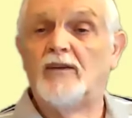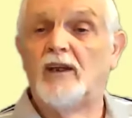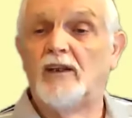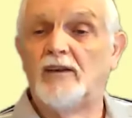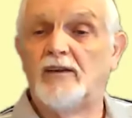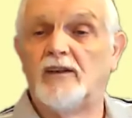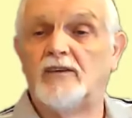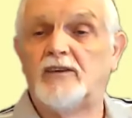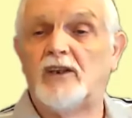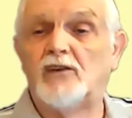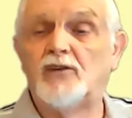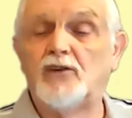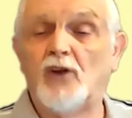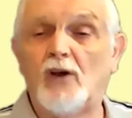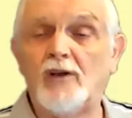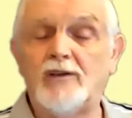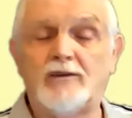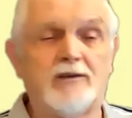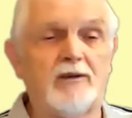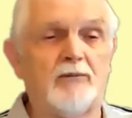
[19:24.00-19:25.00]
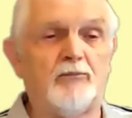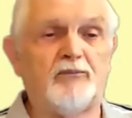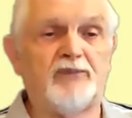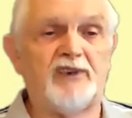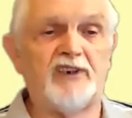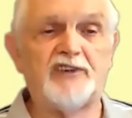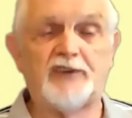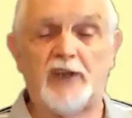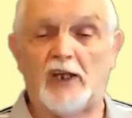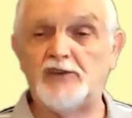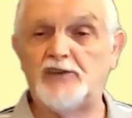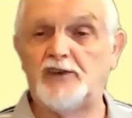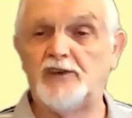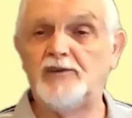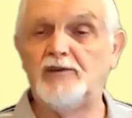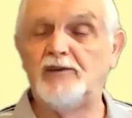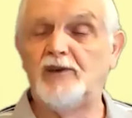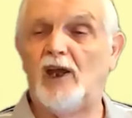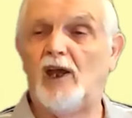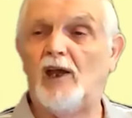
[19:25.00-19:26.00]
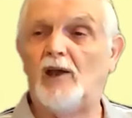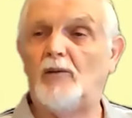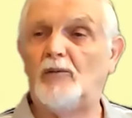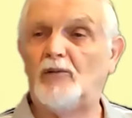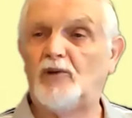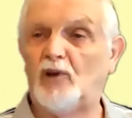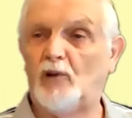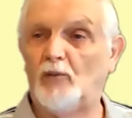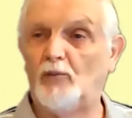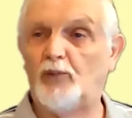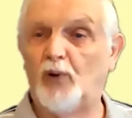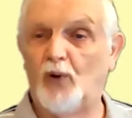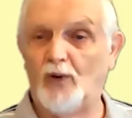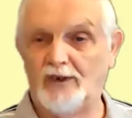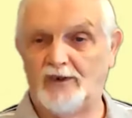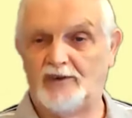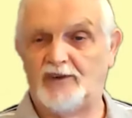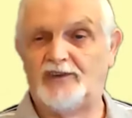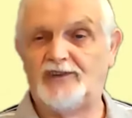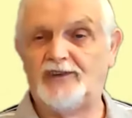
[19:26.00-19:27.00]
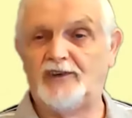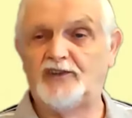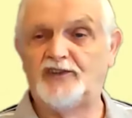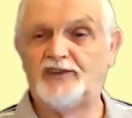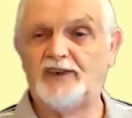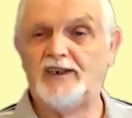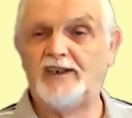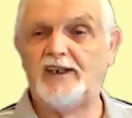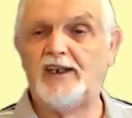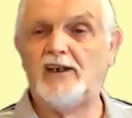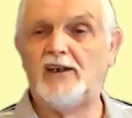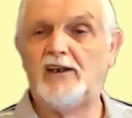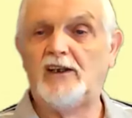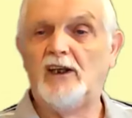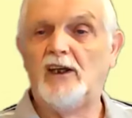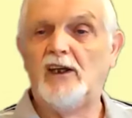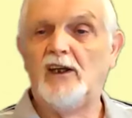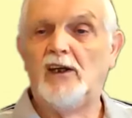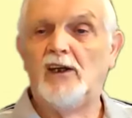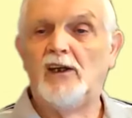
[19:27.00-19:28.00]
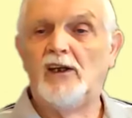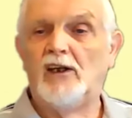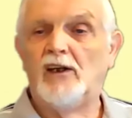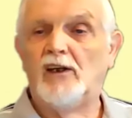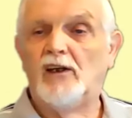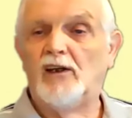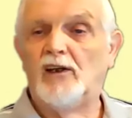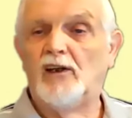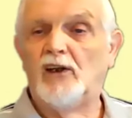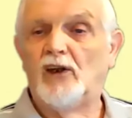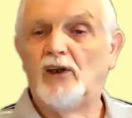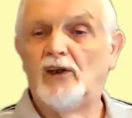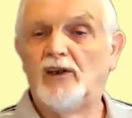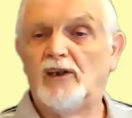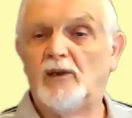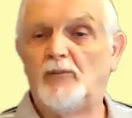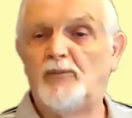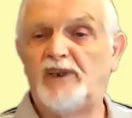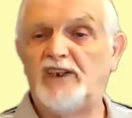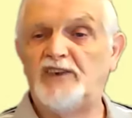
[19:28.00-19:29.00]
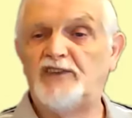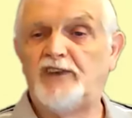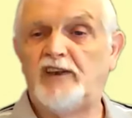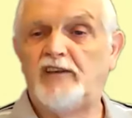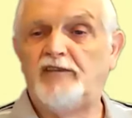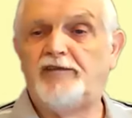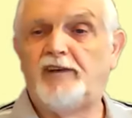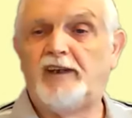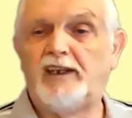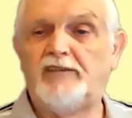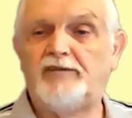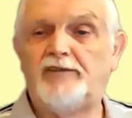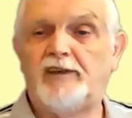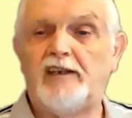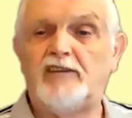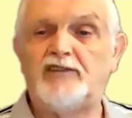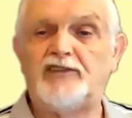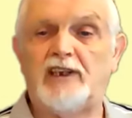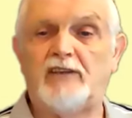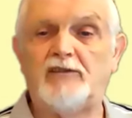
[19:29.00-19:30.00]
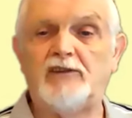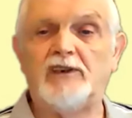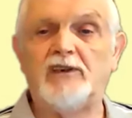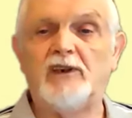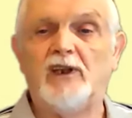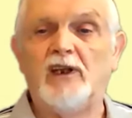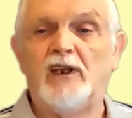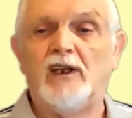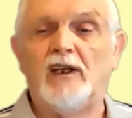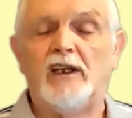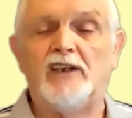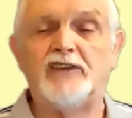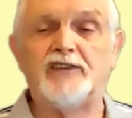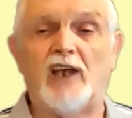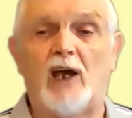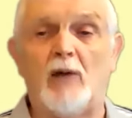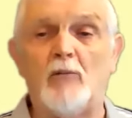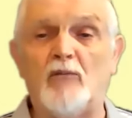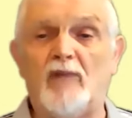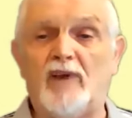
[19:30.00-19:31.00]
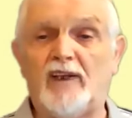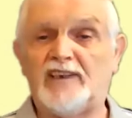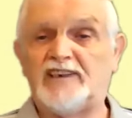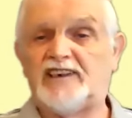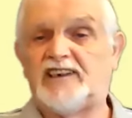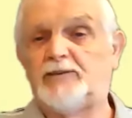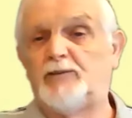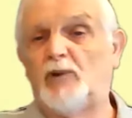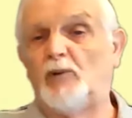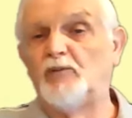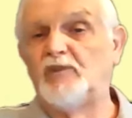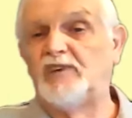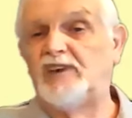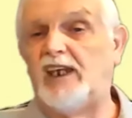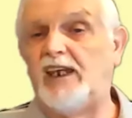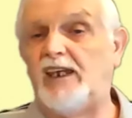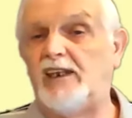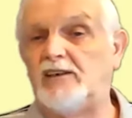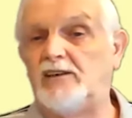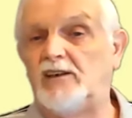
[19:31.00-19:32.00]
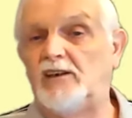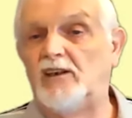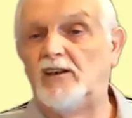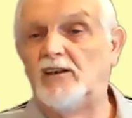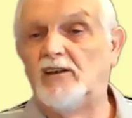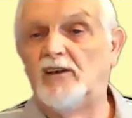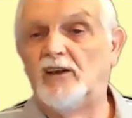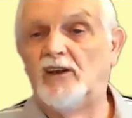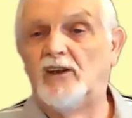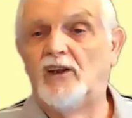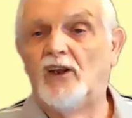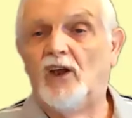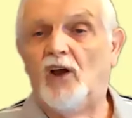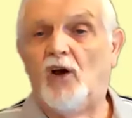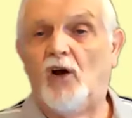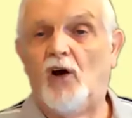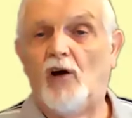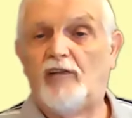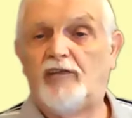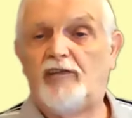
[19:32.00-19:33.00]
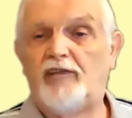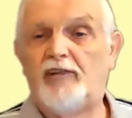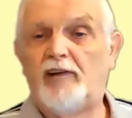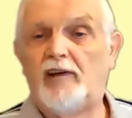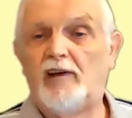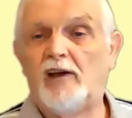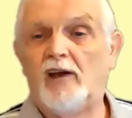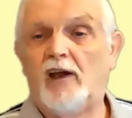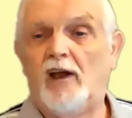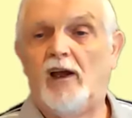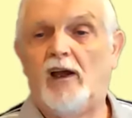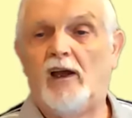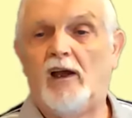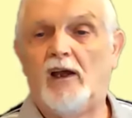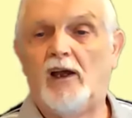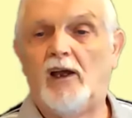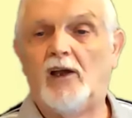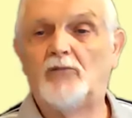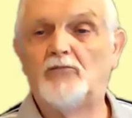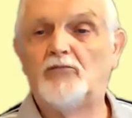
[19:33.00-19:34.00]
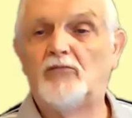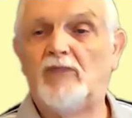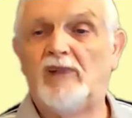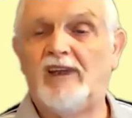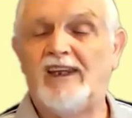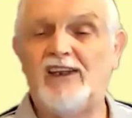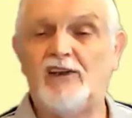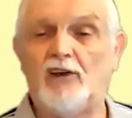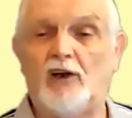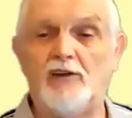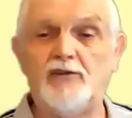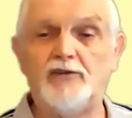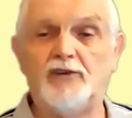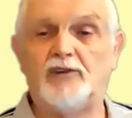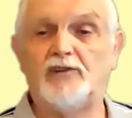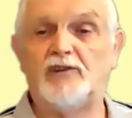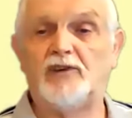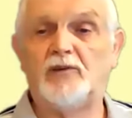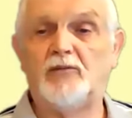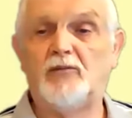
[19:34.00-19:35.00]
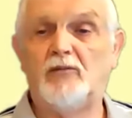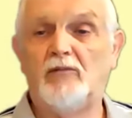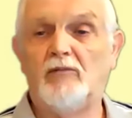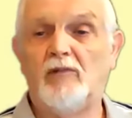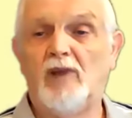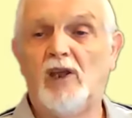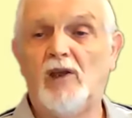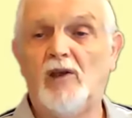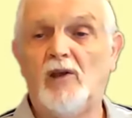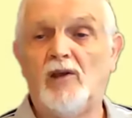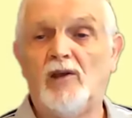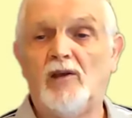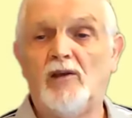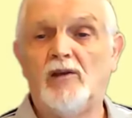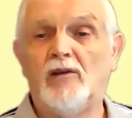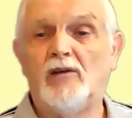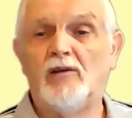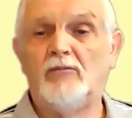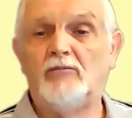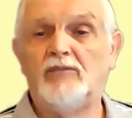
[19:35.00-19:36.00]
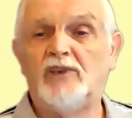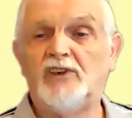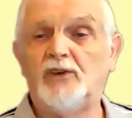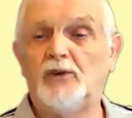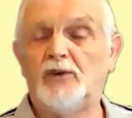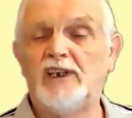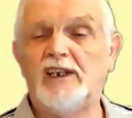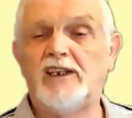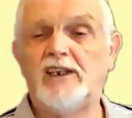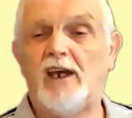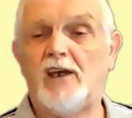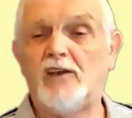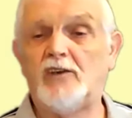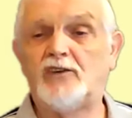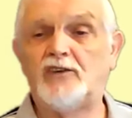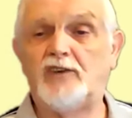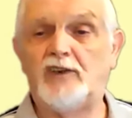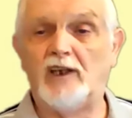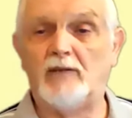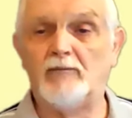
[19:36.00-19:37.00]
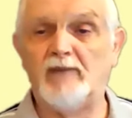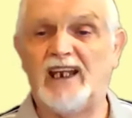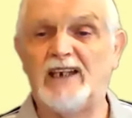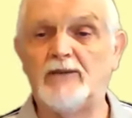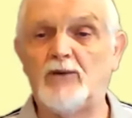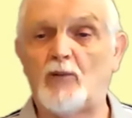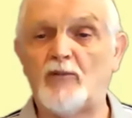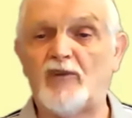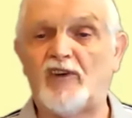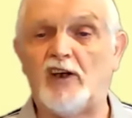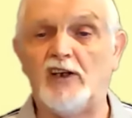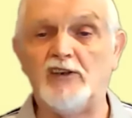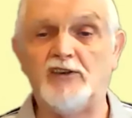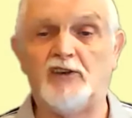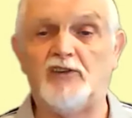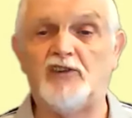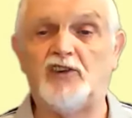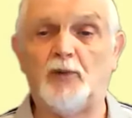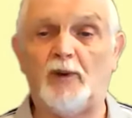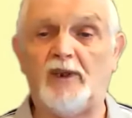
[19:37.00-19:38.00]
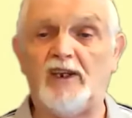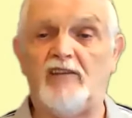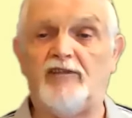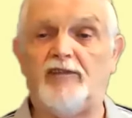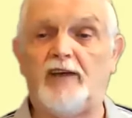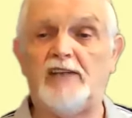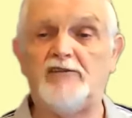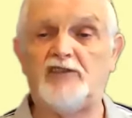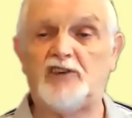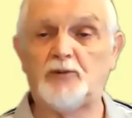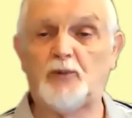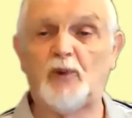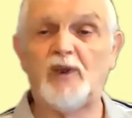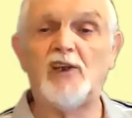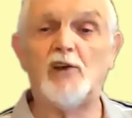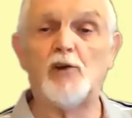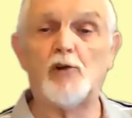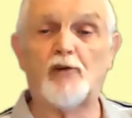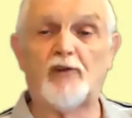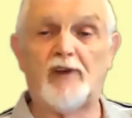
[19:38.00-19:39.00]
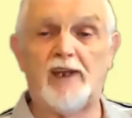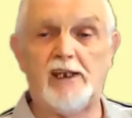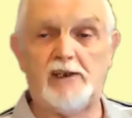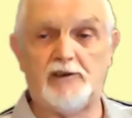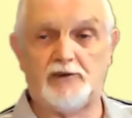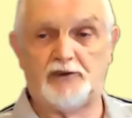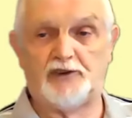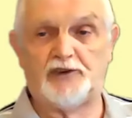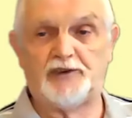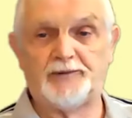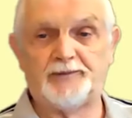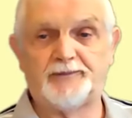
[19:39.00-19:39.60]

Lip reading: that they're not precision components. You'll see there, the BC557 has got a maximum gain of 800, but they only guarantee a minimum of 125. There's quite a range.